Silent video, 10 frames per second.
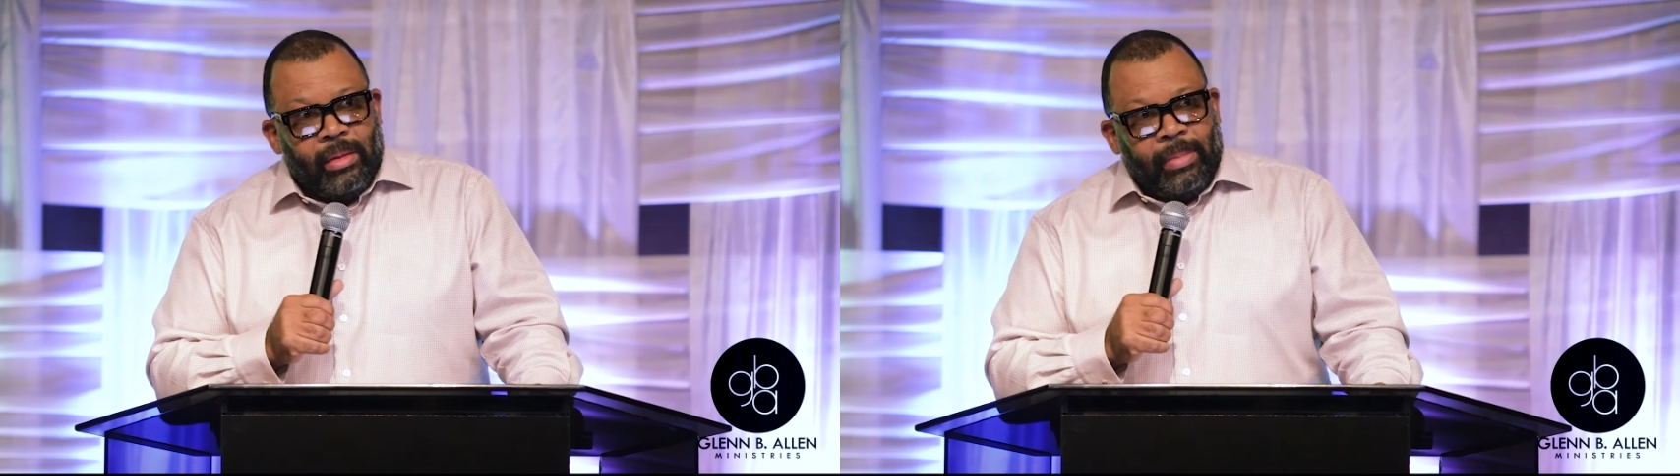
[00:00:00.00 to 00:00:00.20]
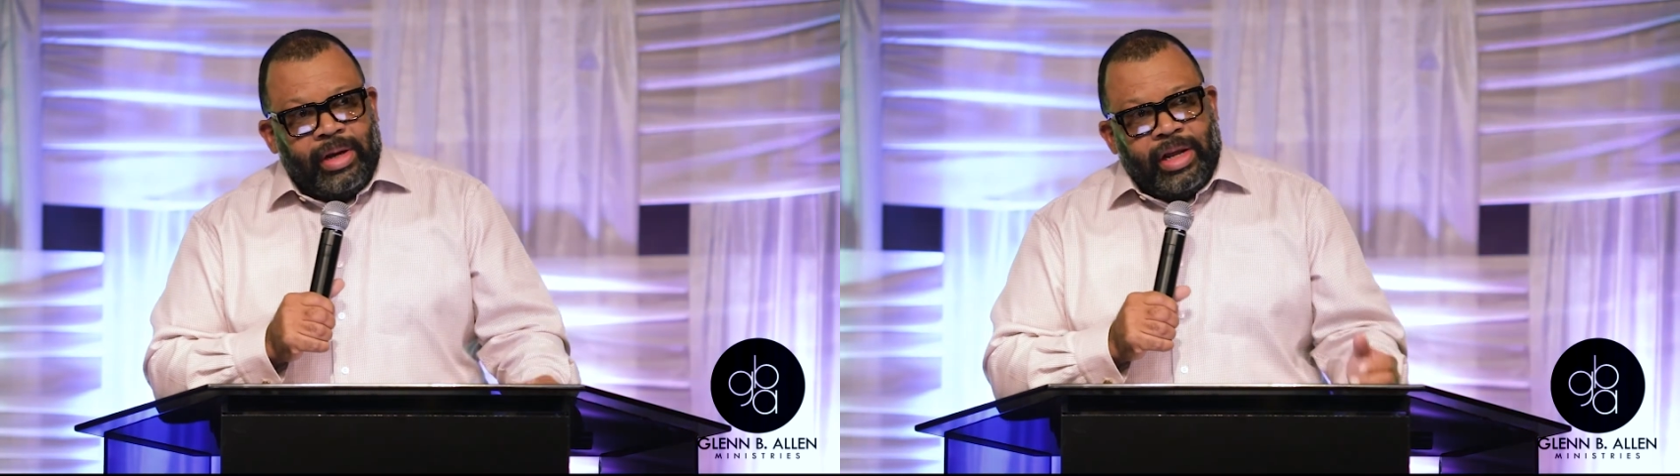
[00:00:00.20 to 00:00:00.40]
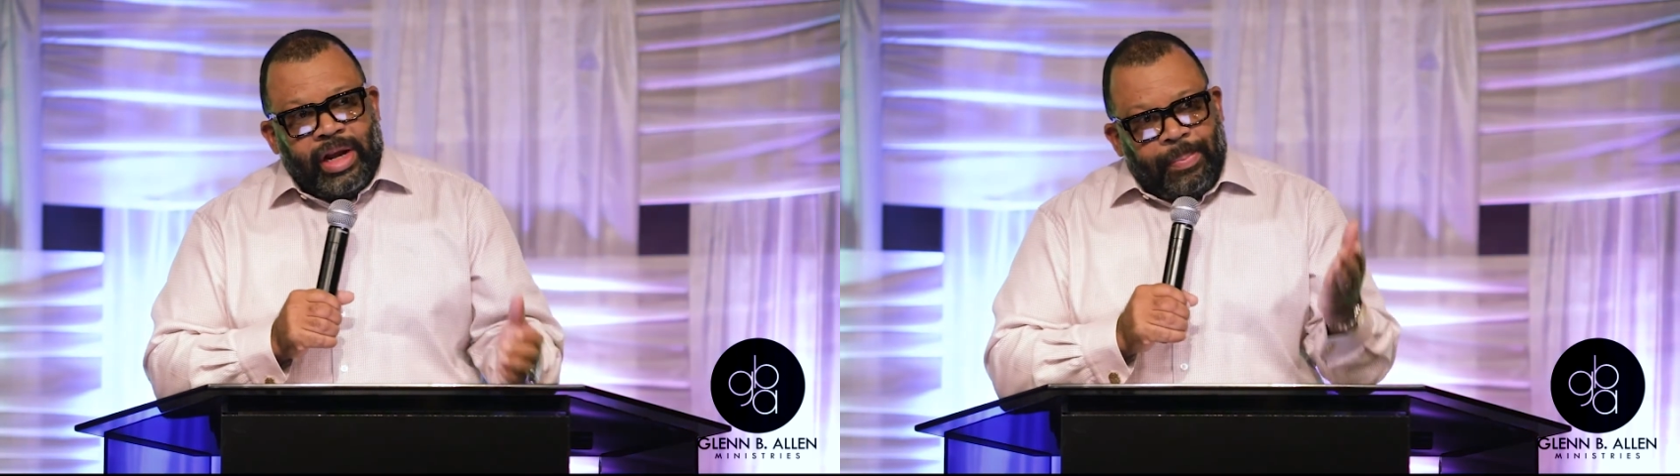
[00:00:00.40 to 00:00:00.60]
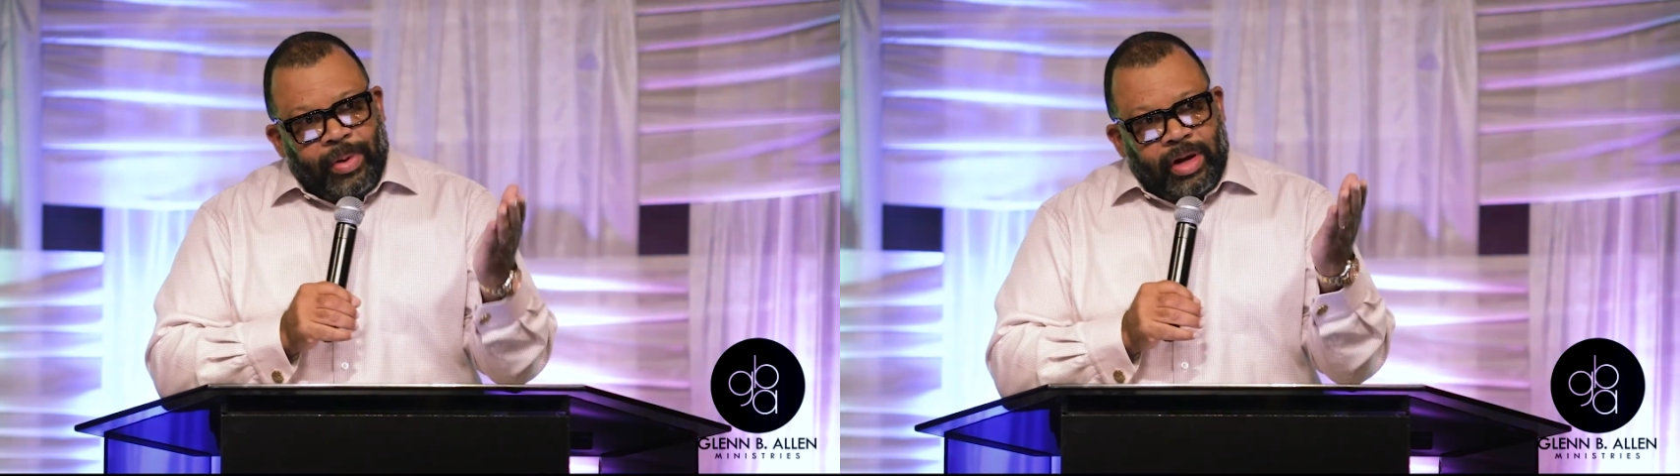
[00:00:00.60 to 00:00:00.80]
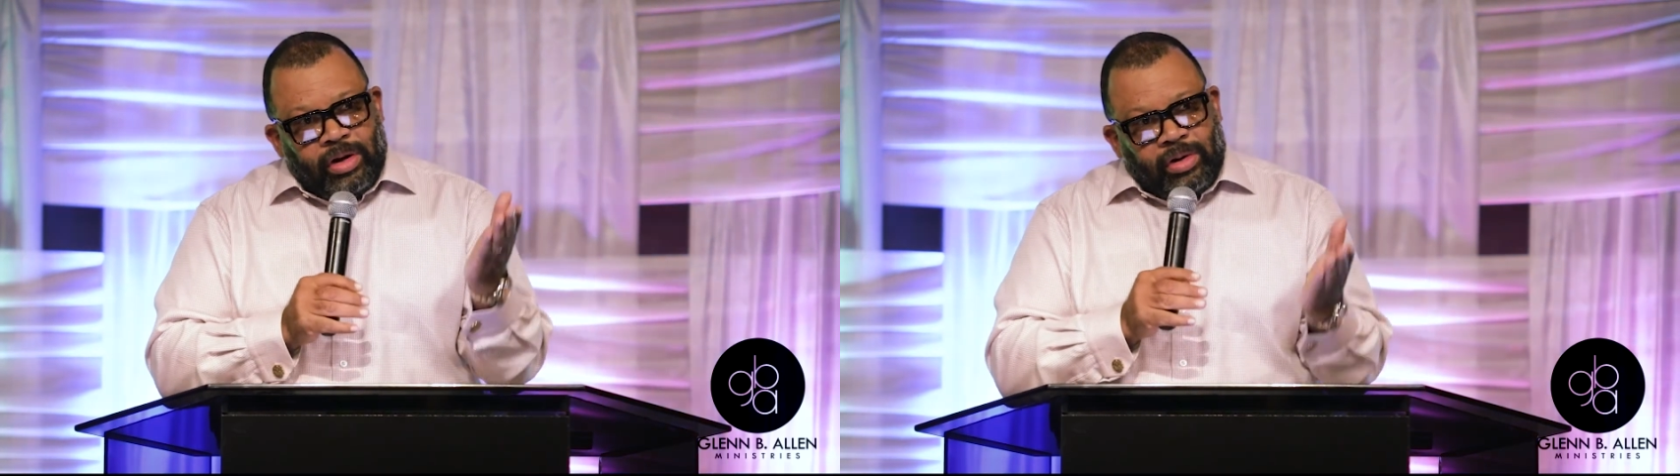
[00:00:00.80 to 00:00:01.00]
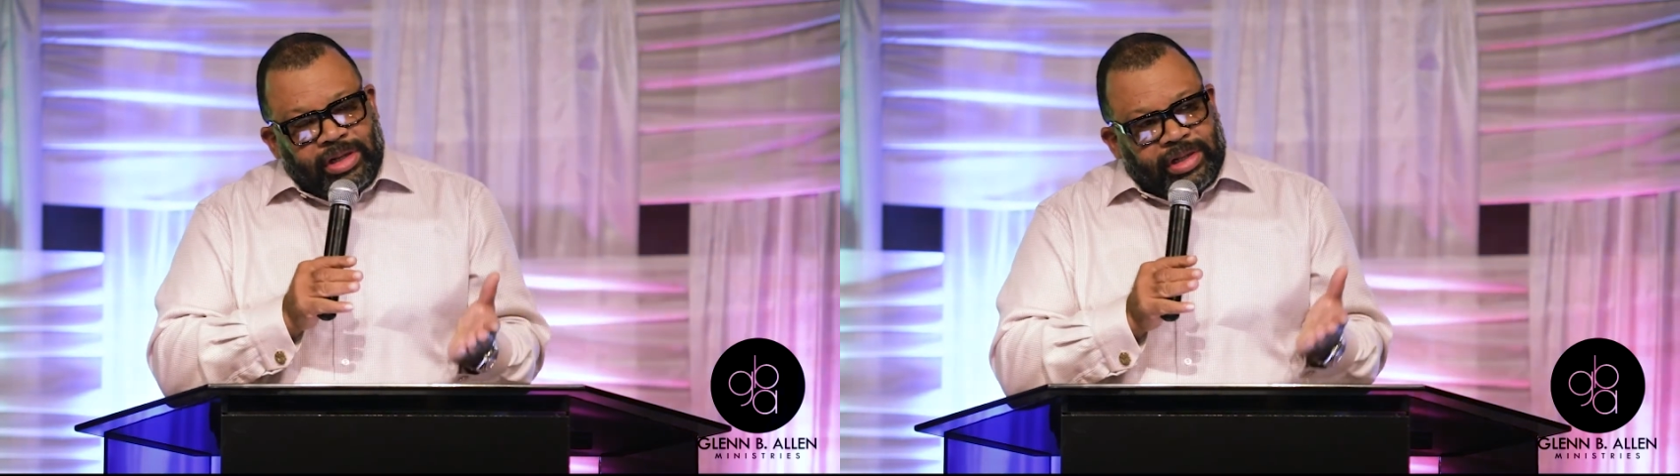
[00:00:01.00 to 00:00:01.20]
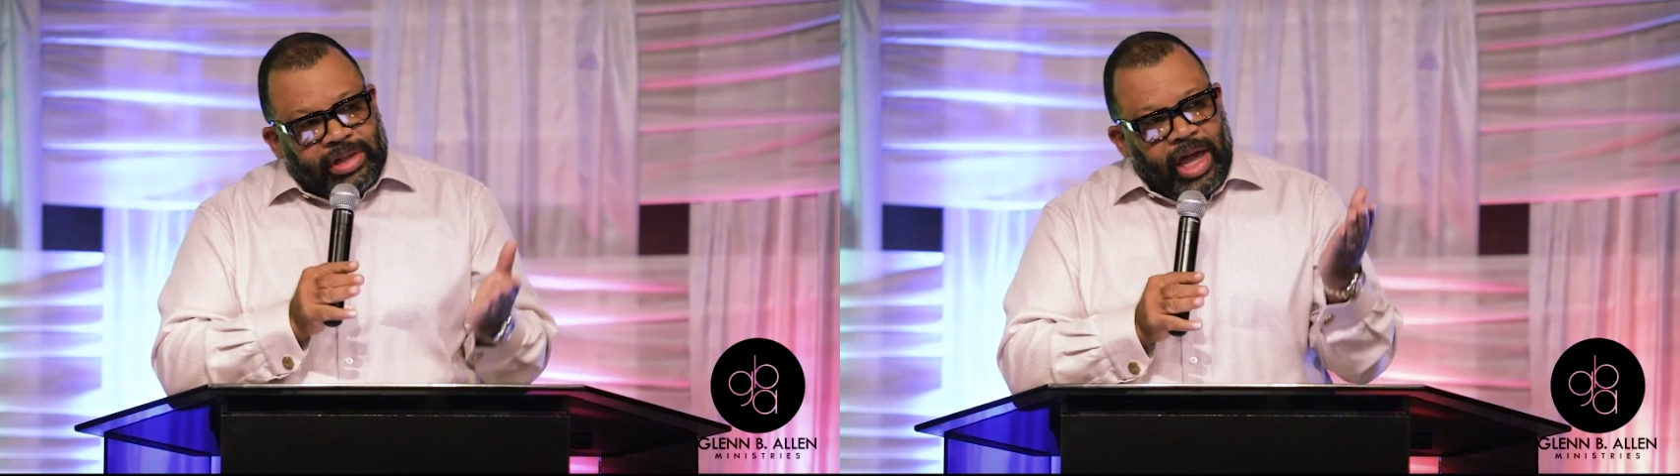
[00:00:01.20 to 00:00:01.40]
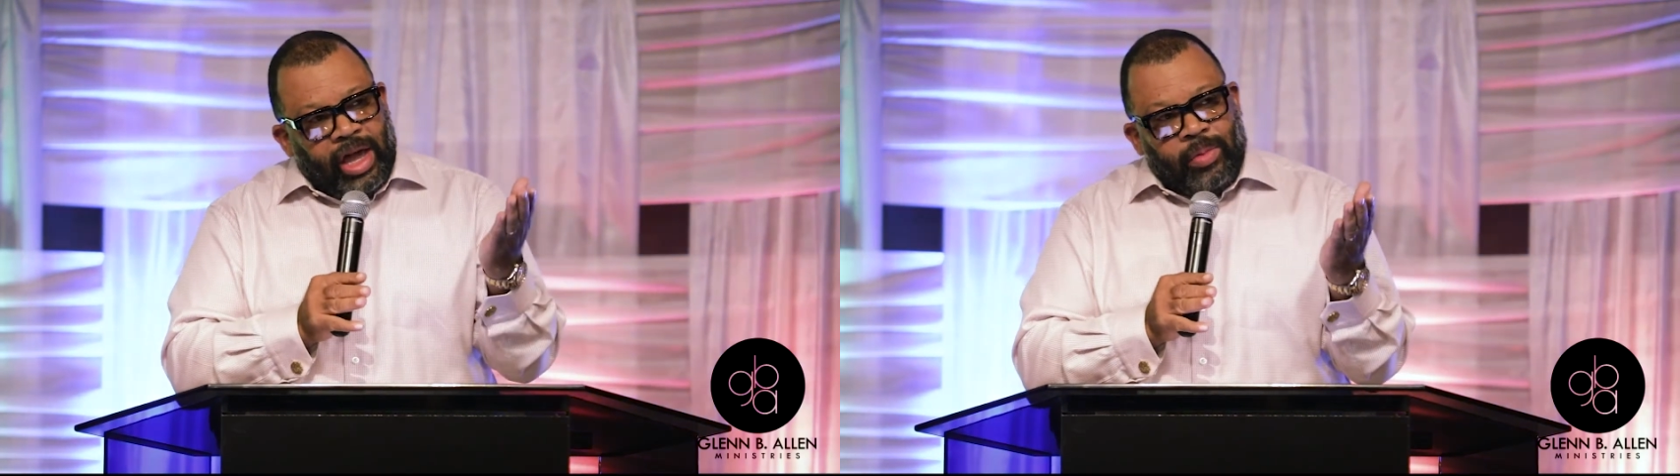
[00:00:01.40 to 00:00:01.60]
But then I put it on a
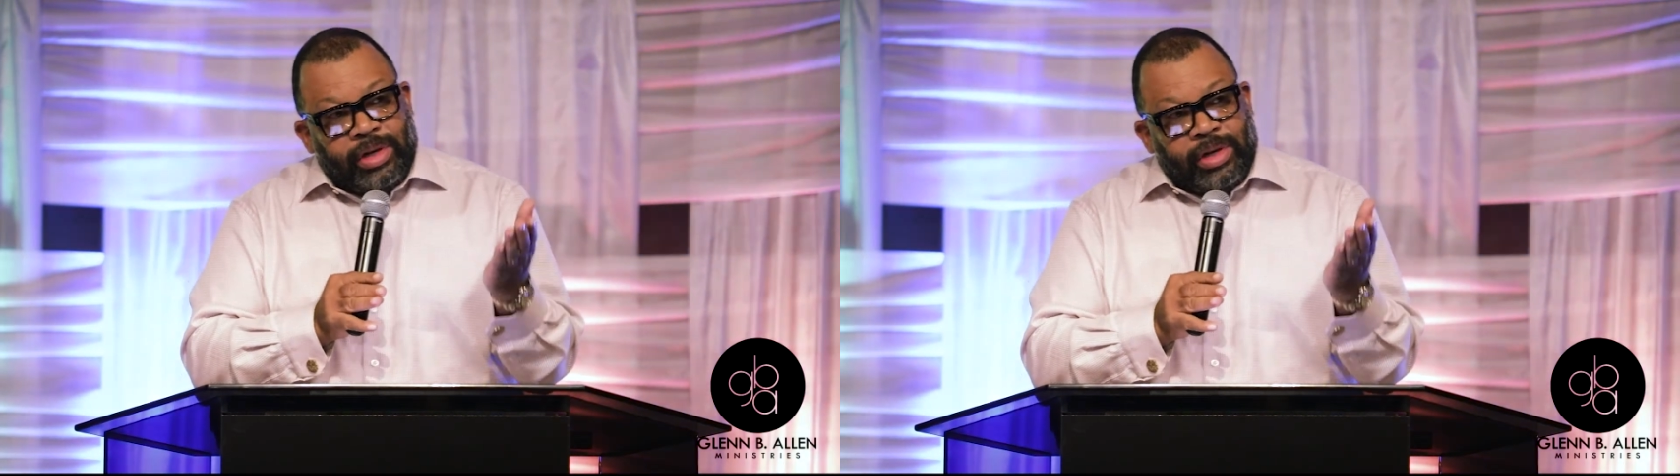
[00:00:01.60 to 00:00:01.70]
scale